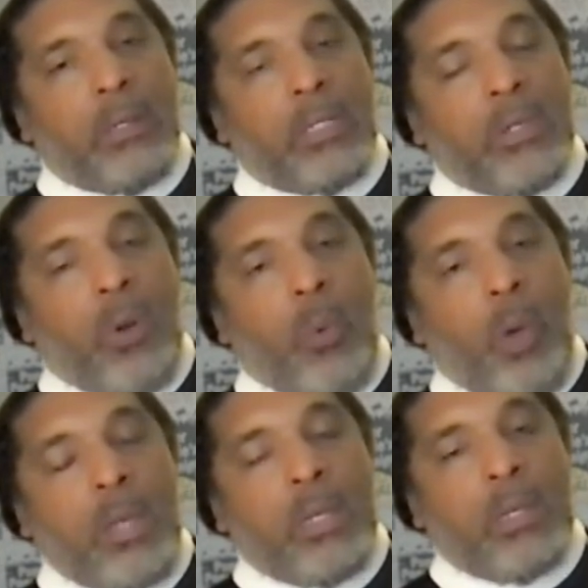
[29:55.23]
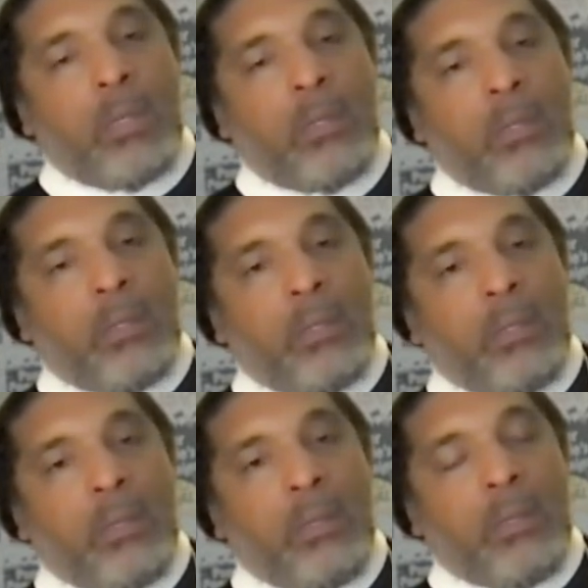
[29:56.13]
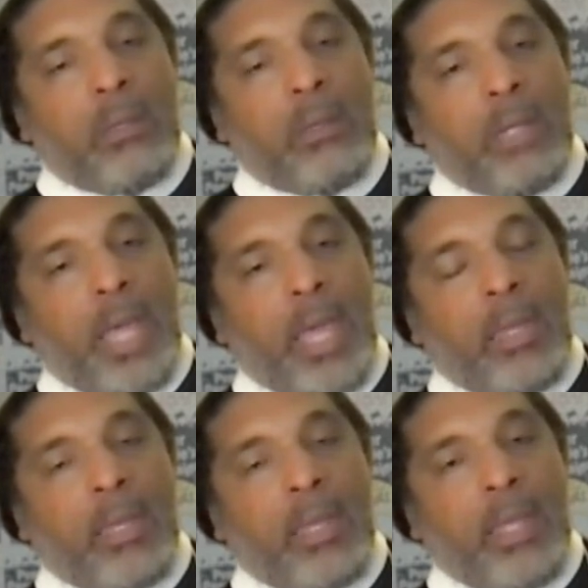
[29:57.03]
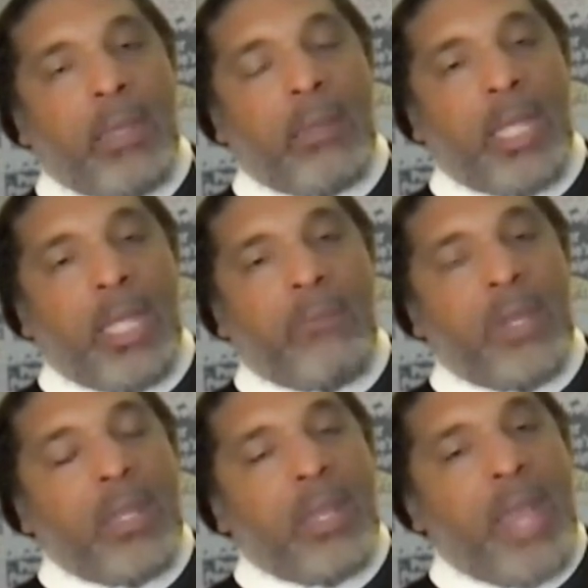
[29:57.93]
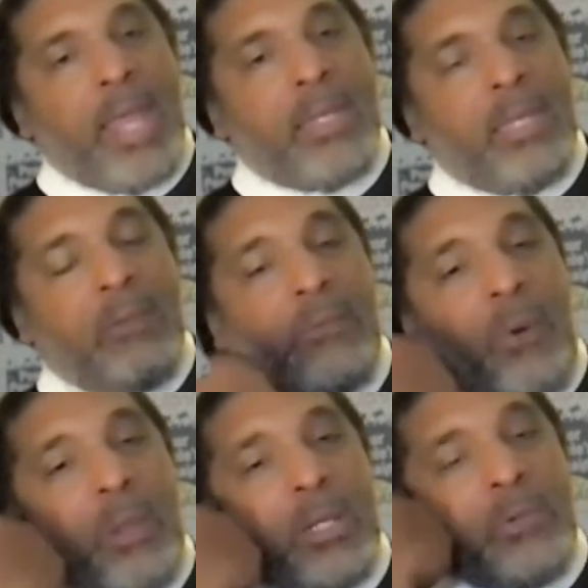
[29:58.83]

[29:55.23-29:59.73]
it's no wonder that in even in the 1940s,